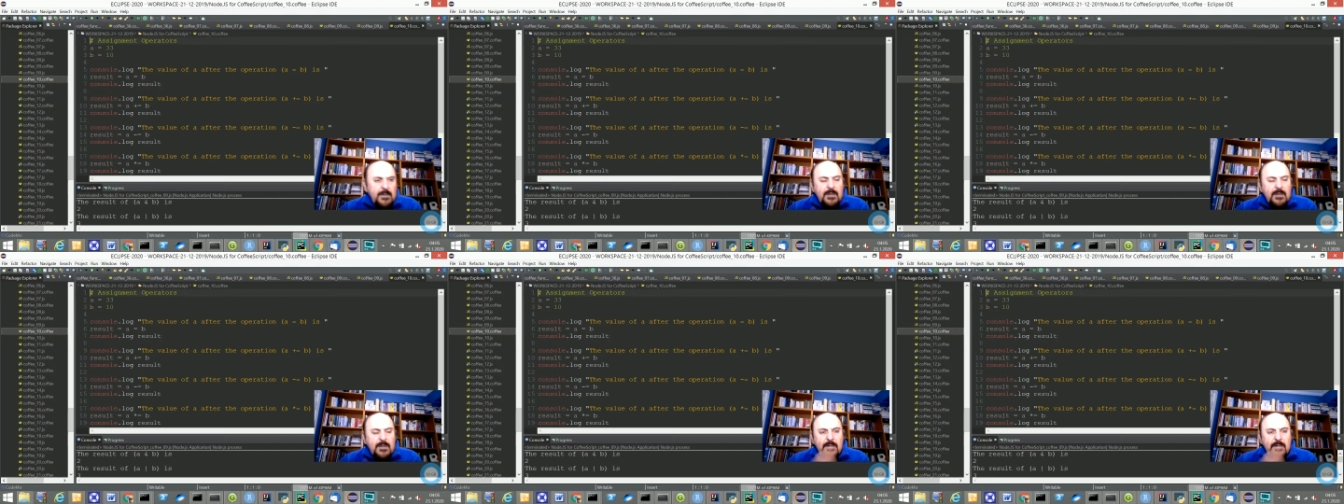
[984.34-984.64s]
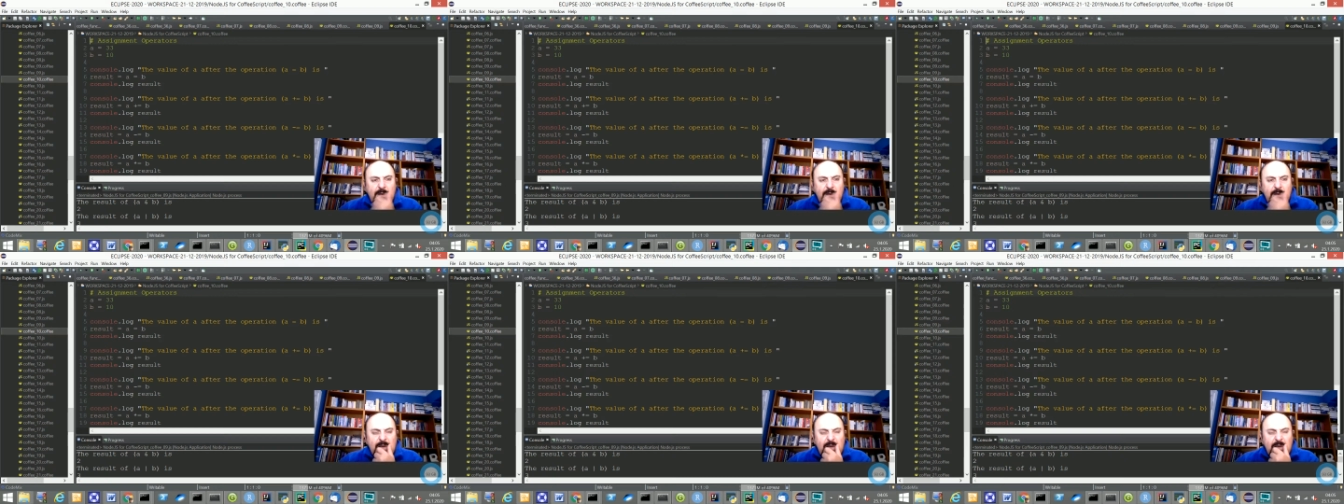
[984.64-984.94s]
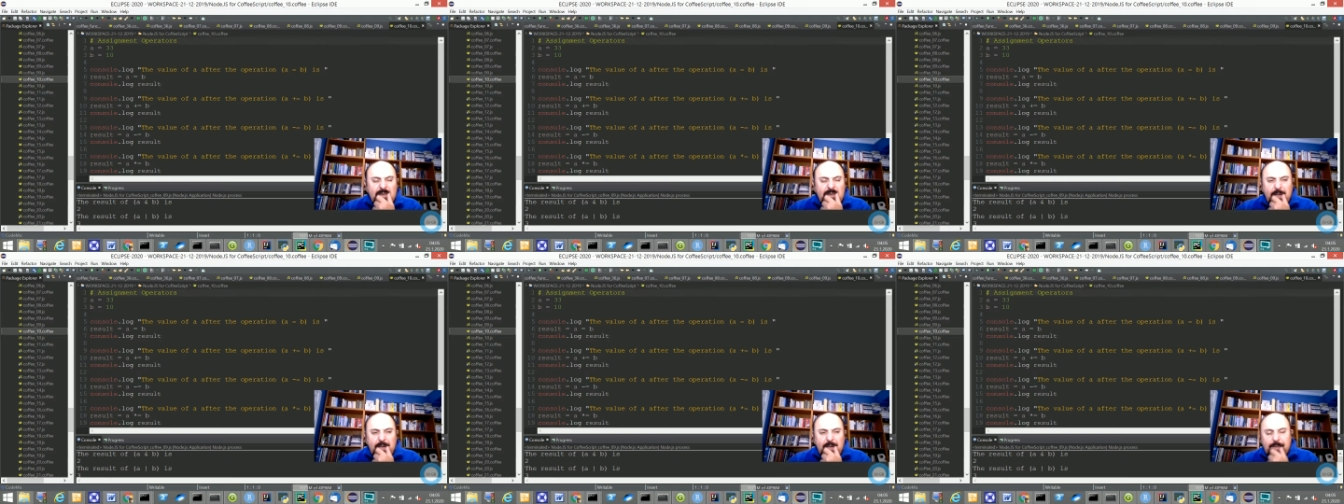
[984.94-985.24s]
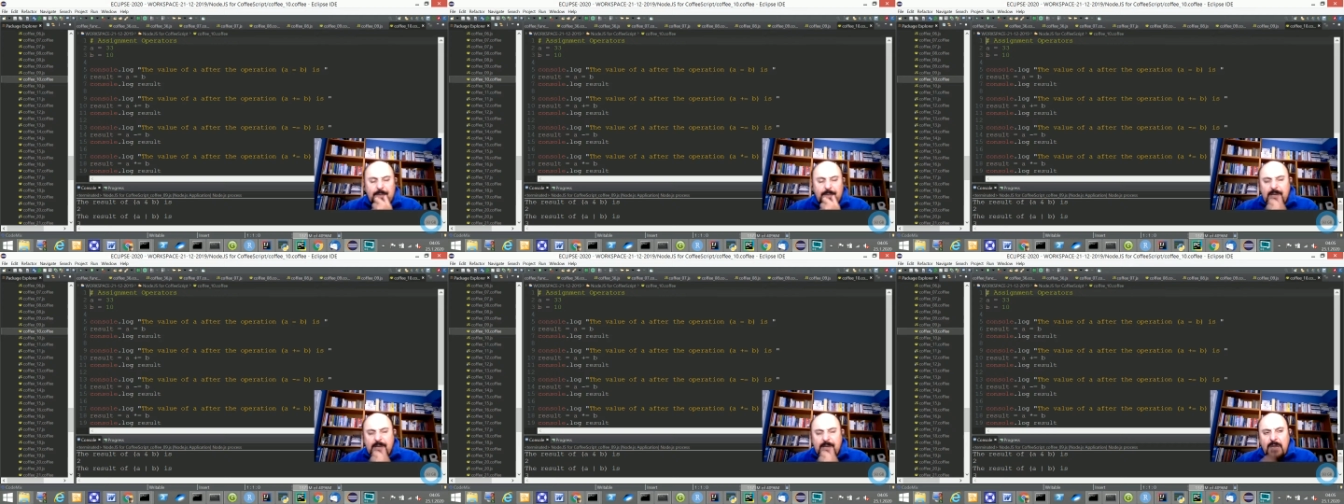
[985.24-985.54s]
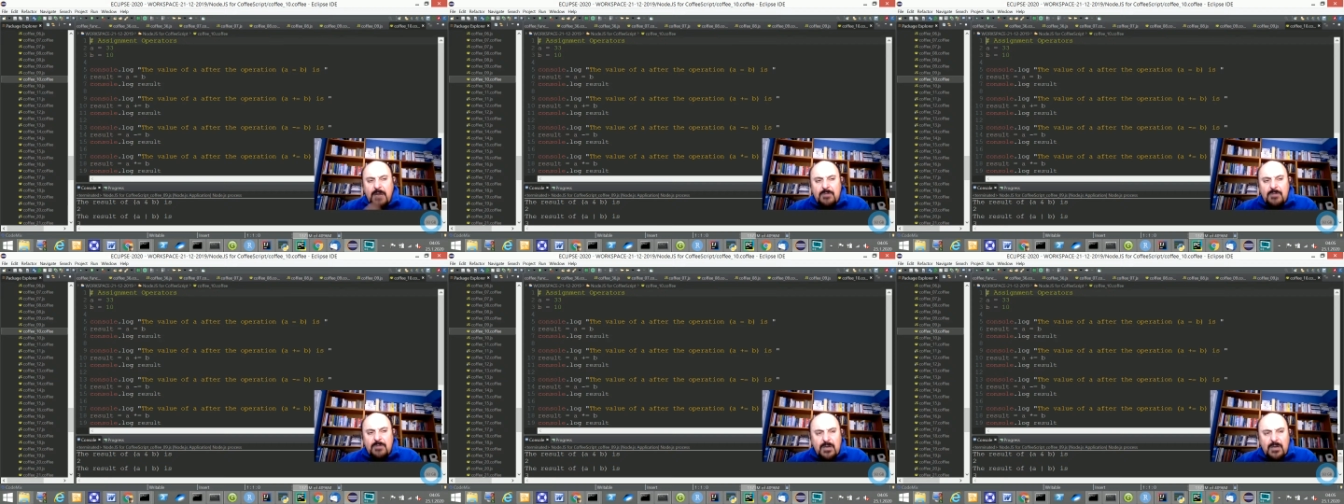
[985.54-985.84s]
example, I would
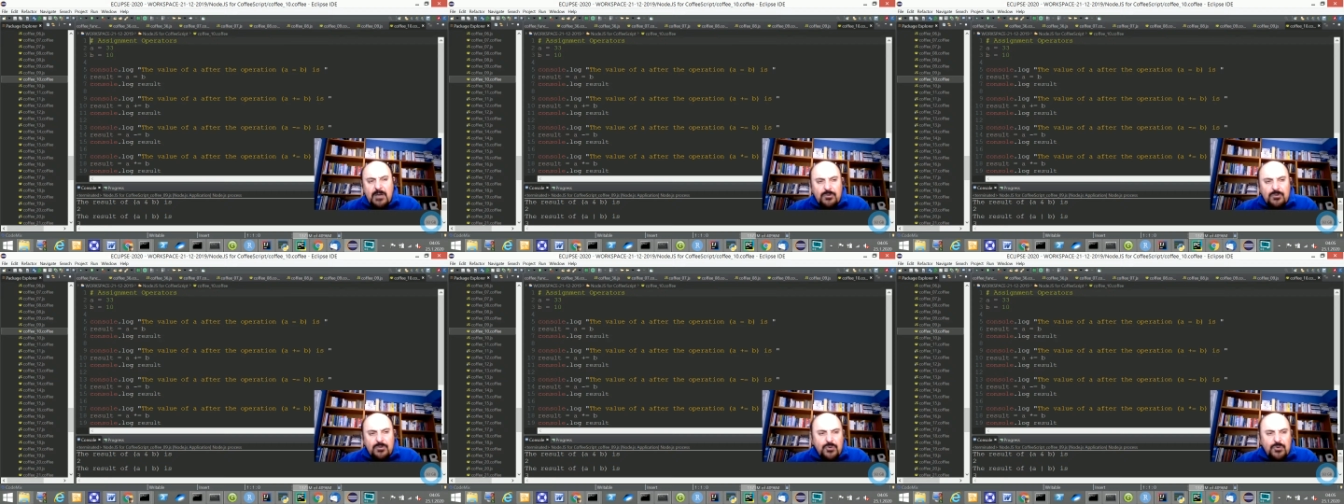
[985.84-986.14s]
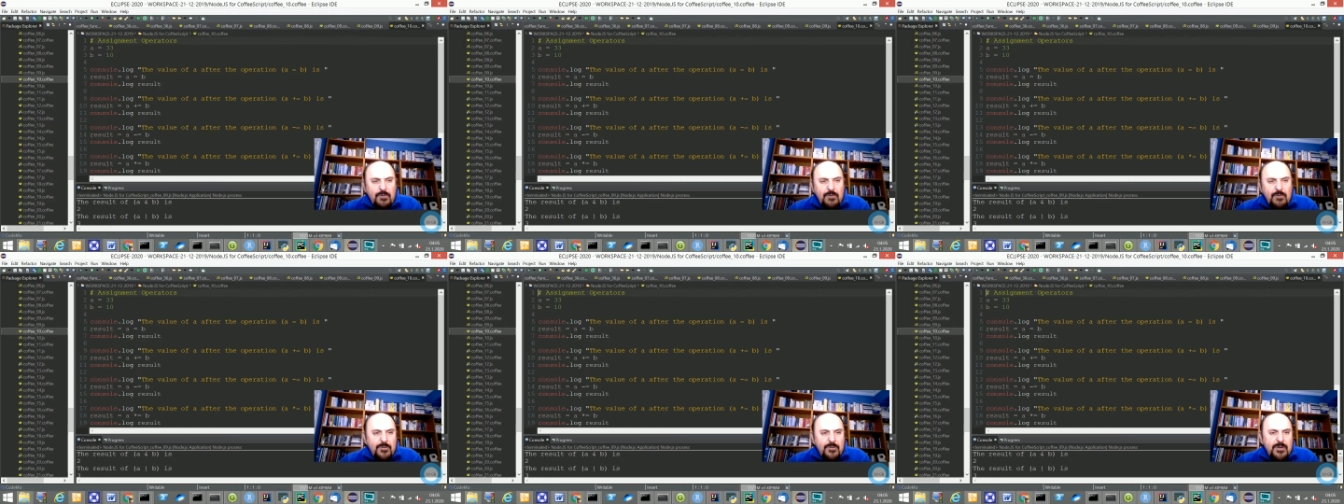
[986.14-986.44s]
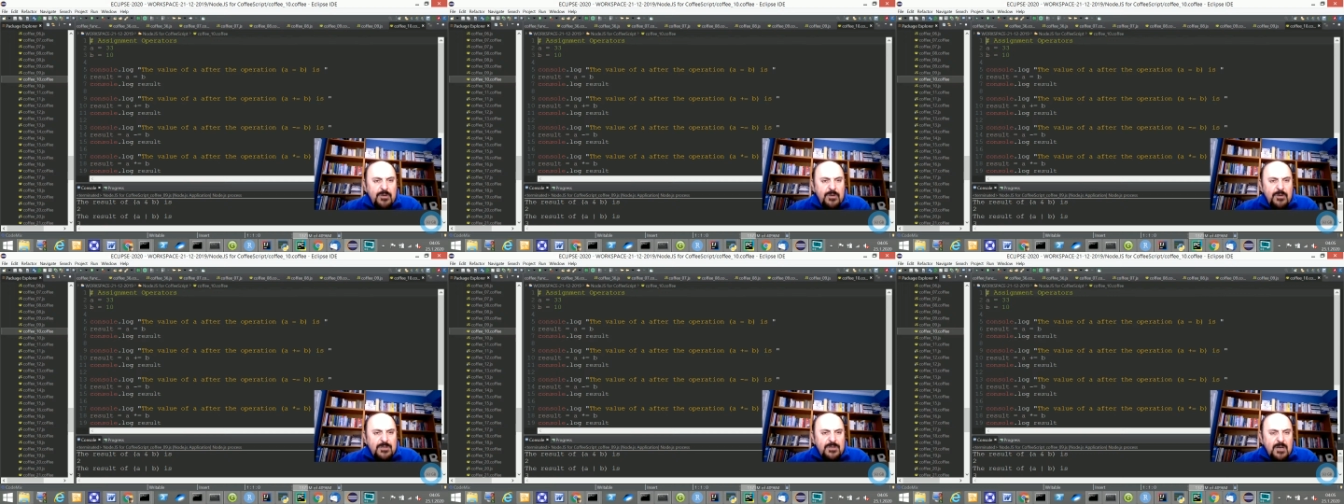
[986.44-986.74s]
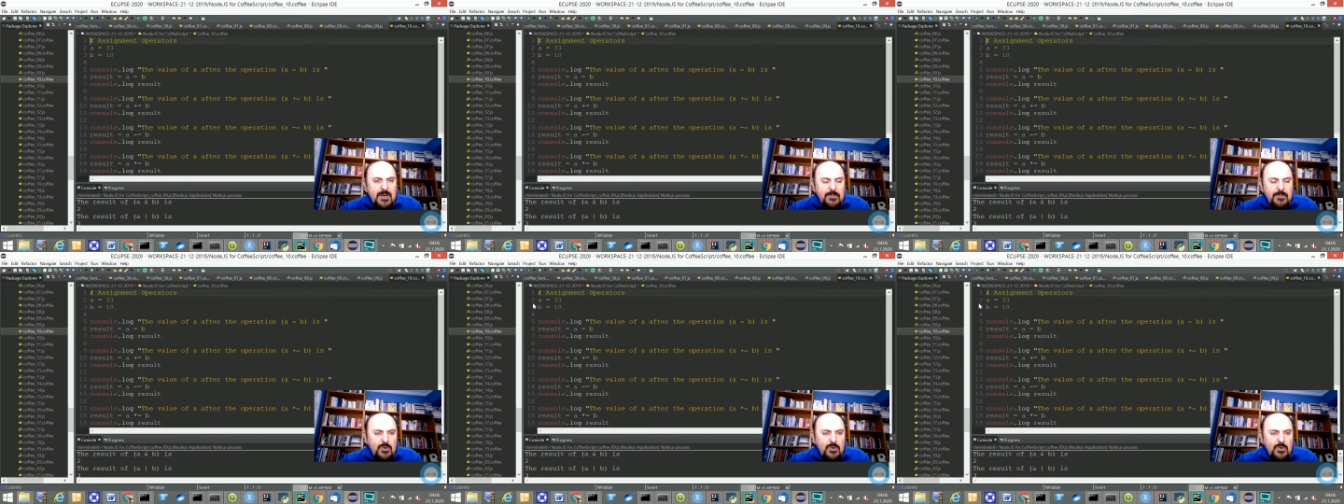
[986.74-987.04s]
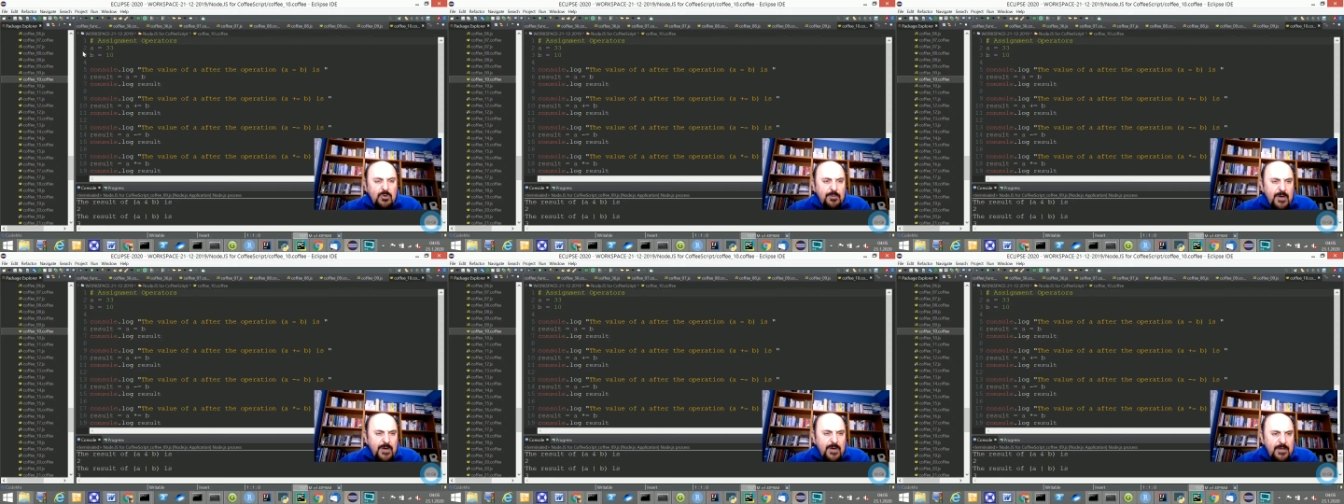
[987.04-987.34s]
like to show you assignment
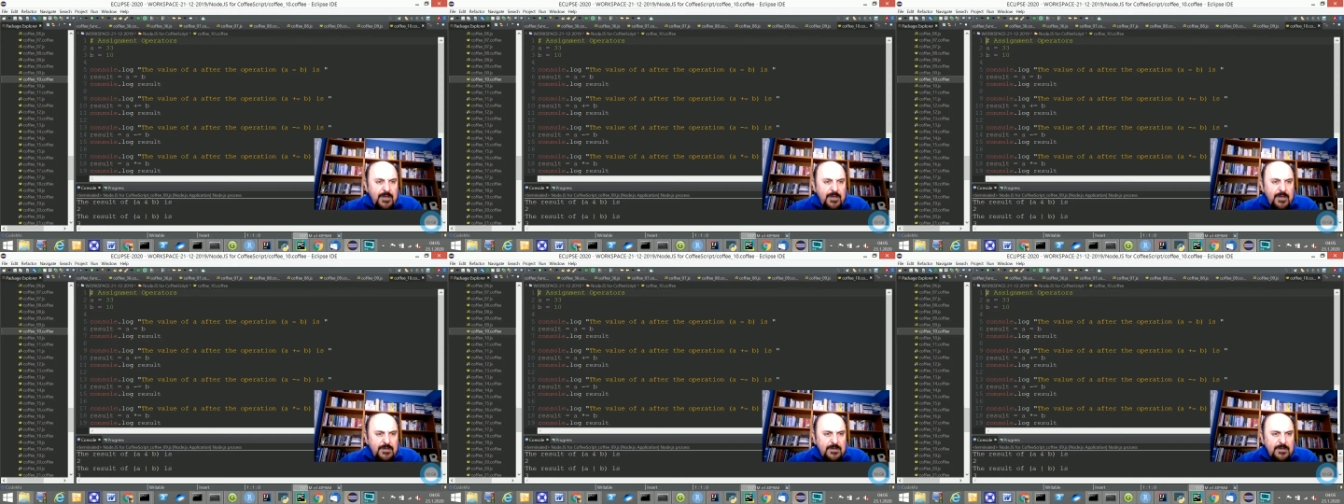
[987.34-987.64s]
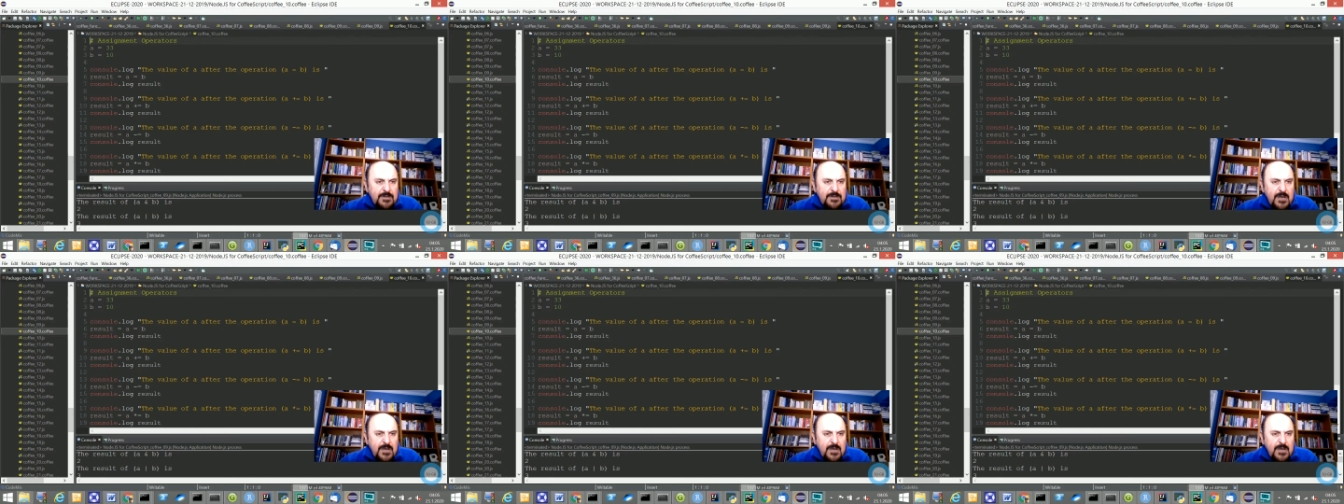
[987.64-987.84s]
operators.